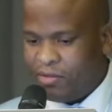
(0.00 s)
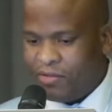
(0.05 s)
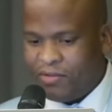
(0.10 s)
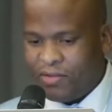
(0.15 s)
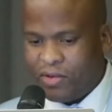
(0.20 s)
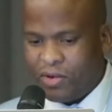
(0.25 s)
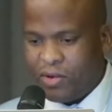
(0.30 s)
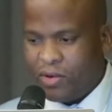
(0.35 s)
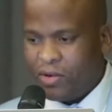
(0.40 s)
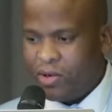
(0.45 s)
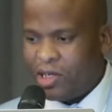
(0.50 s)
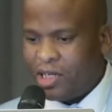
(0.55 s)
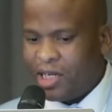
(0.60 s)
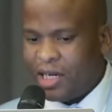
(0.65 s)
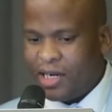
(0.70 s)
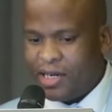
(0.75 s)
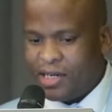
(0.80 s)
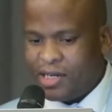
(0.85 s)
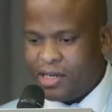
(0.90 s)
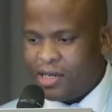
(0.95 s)
for
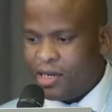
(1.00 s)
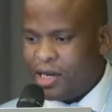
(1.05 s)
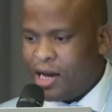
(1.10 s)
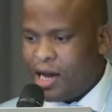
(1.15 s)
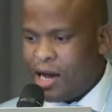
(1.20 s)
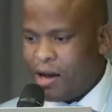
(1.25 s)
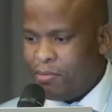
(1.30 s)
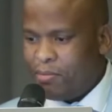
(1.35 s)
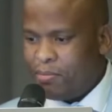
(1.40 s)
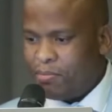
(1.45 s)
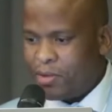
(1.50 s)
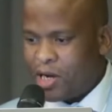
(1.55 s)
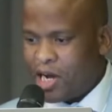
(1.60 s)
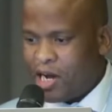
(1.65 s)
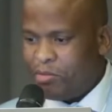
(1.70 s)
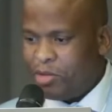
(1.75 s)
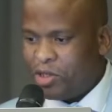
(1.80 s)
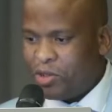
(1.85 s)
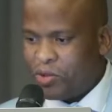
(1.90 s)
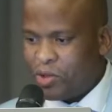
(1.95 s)
really
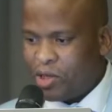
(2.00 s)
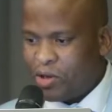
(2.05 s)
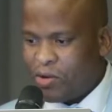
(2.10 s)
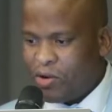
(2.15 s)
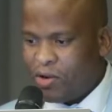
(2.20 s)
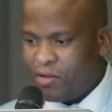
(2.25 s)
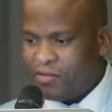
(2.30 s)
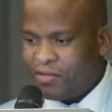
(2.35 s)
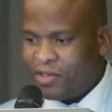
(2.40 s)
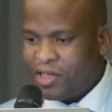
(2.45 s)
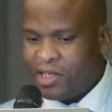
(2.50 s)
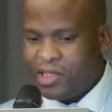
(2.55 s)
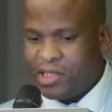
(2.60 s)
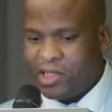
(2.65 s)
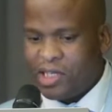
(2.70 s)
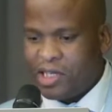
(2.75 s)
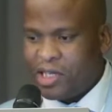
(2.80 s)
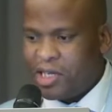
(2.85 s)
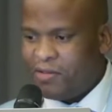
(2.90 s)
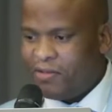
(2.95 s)
coming to the
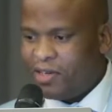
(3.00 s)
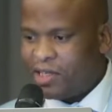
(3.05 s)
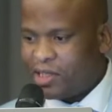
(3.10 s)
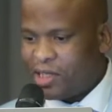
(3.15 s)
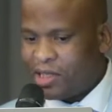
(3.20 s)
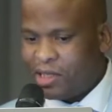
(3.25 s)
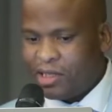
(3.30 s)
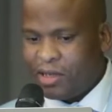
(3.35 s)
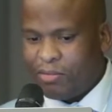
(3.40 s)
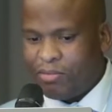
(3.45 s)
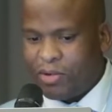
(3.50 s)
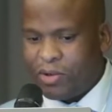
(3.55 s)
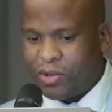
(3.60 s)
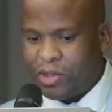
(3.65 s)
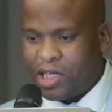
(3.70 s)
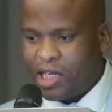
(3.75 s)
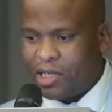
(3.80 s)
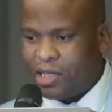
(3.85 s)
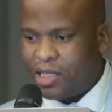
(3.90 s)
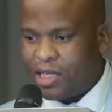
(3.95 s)
conference and give us the
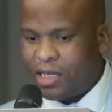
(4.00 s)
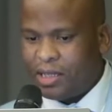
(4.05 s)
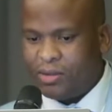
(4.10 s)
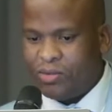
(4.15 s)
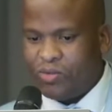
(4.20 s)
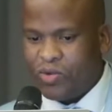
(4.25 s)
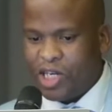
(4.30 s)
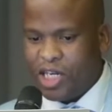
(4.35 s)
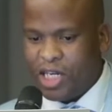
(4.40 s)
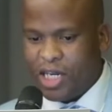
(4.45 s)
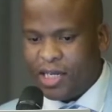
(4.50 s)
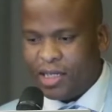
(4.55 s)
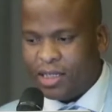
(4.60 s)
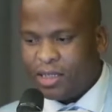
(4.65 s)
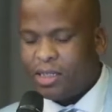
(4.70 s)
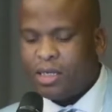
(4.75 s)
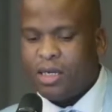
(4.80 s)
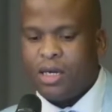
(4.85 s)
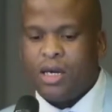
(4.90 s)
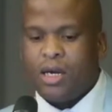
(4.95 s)
support that we needed.
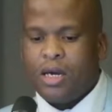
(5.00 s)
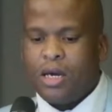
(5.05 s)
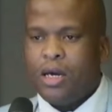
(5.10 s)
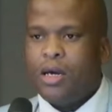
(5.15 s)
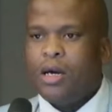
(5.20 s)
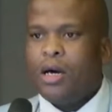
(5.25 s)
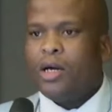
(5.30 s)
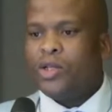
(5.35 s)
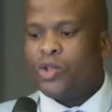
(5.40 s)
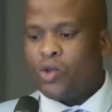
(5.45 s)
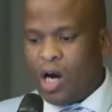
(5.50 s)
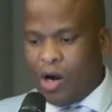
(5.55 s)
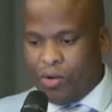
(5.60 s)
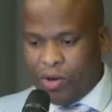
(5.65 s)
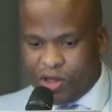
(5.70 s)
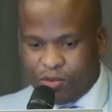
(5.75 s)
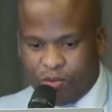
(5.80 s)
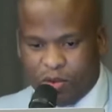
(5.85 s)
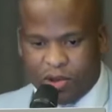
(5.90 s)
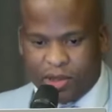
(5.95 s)
To
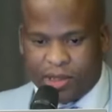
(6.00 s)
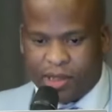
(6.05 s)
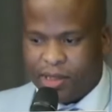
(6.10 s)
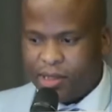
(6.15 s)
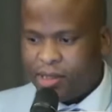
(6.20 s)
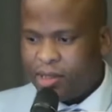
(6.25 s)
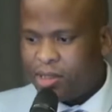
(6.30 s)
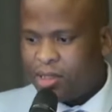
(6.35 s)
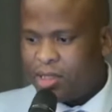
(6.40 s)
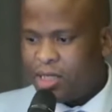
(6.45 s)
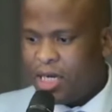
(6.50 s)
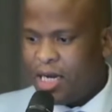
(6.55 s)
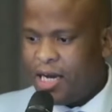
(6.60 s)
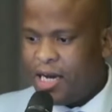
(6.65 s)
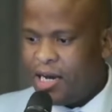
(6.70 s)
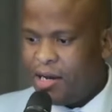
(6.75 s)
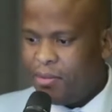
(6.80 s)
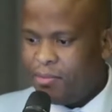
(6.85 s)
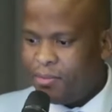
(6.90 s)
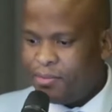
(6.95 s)
our sponsors,
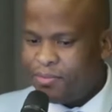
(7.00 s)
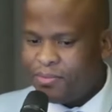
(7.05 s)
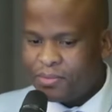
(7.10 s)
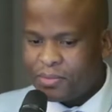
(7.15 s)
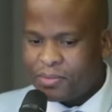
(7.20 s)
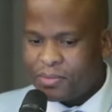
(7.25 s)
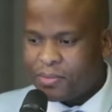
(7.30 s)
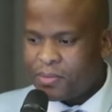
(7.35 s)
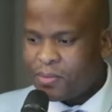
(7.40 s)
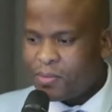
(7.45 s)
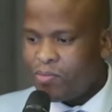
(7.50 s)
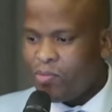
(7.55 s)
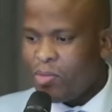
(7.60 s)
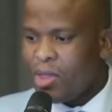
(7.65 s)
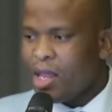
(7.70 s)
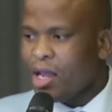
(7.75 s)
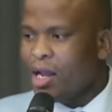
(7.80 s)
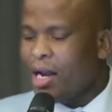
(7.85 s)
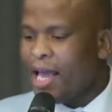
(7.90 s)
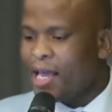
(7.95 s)

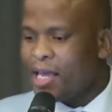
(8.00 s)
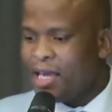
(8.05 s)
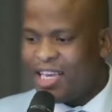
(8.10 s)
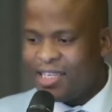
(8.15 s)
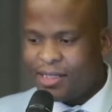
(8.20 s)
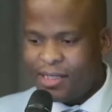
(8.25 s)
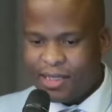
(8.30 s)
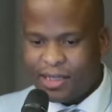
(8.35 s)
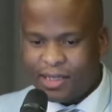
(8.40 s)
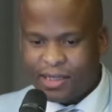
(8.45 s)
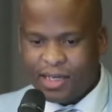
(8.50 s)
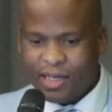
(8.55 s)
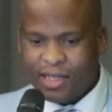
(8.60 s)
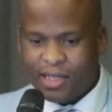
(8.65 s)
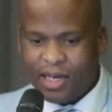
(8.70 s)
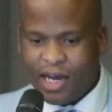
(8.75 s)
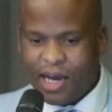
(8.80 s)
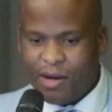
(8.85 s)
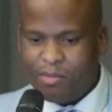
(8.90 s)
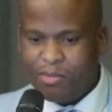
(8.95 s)
like Esa said,
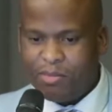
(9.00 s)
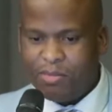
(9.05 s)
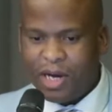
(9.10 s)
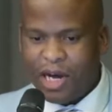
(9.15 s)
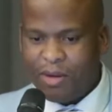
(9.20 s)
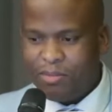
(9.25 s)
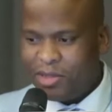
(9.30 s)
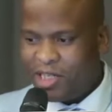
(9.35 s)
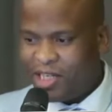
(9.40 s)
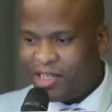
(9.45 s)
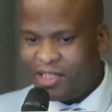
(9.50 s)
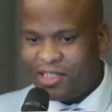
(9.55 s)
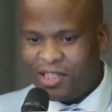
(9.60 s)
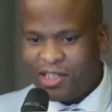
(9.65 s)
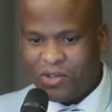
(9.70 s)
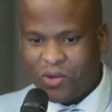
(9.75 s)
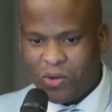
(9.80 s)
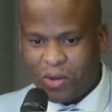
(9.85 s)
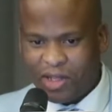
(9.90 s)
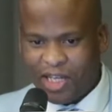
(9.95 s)
I'm just
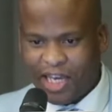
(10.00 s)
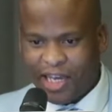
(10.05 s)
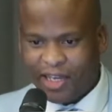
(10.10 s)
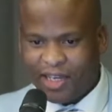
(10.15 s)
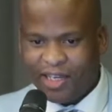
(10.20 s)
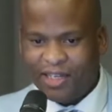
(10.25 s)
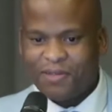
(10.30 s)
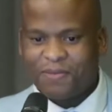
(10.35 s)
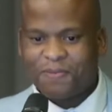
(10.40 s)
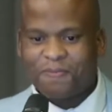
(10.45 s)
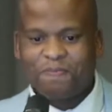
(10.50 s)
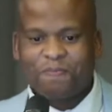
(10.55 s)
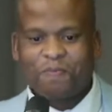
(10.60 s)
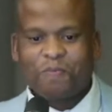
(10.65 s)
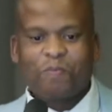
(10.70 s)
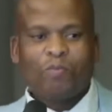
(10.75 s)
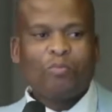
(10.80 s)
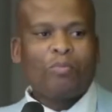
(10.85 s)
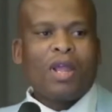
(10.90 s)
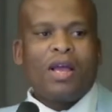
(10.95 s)
here to thank
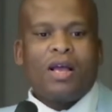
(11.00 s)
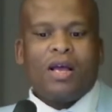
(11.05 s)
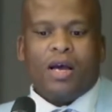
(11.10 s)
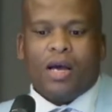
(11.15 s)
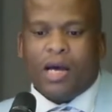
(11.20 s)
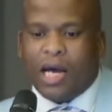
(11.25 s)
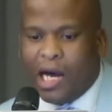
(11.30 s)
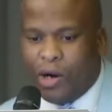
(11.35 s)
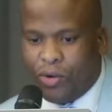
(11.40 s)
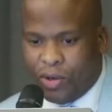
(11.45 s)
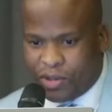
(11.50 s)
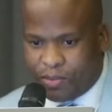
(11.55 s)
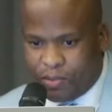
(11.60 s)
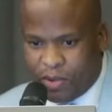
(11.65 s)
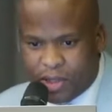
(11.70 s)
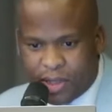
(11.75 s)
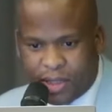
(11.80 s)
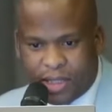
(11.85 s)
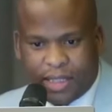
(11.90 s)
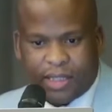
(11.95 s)
our
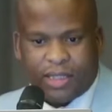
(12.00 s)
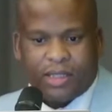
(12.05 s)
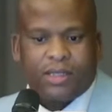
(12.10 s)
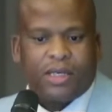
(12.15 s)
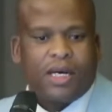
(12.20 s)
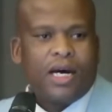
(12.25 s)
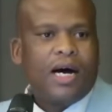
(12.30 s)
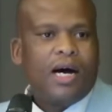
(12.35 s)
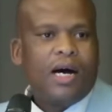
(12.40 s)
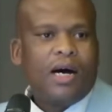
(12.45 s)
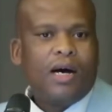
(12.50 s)
sponsors.